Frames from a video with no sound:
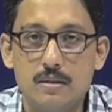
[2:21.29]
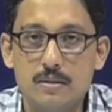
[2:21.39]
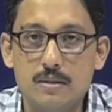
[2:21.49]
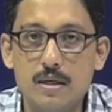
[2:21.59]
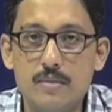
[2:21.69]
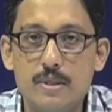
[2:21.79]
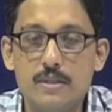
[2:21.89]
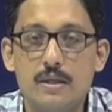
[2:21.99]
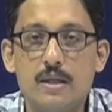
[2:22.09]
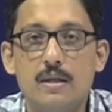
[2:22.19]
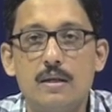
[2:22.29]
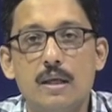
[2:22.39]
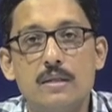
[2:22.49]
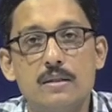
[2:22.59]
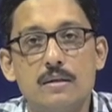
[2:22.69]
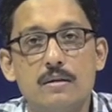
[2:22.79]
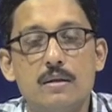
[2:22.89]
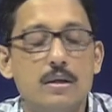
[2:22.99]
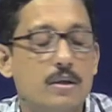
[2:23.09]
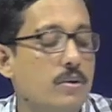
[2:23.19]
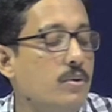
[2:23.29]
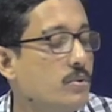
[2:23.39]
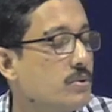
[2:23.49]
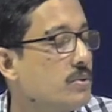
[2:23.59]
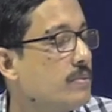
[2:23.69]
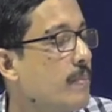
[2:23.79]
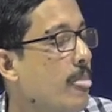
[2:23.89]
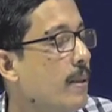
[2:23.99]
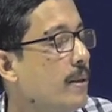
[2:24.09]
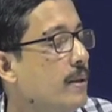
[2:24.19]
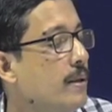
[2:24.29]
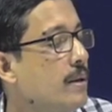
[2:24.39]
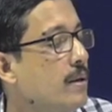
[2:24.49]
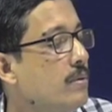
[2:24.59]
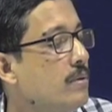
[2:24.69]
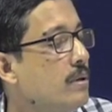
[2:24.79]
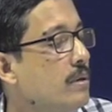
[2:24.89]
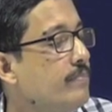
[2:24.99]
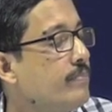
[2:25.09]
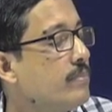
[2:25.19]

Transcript: study material and lecture notes. Now,